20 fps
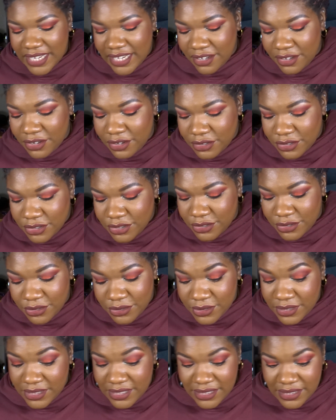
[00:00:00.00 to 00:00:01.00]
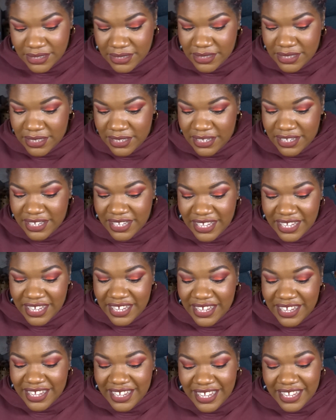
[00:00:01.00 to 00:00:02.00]
can't use
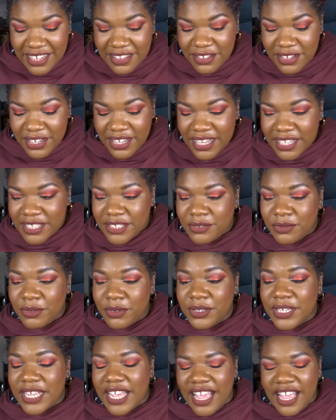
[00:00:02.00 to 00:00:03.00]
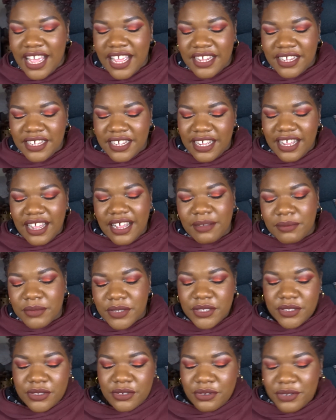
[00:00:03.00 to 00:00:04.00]
this. And the last one, I am
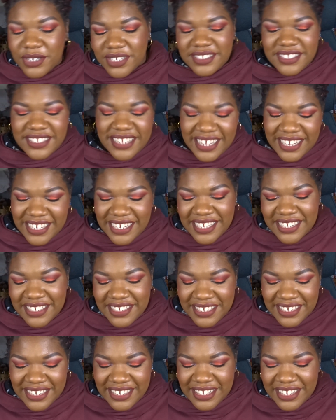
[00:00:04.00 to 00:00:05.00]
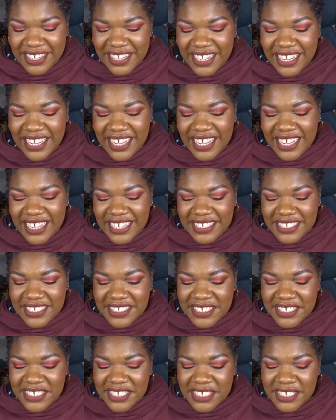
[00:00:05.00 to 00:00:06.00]
so excited.
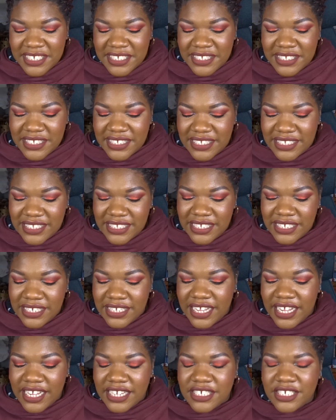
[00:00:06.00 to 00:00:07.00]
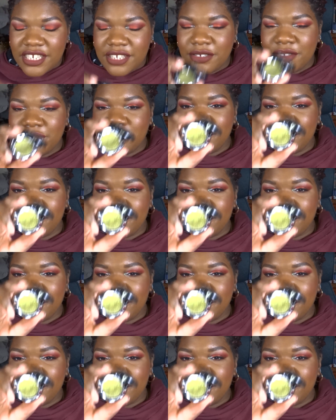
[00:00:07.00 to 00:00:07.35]
This is the eyeshadow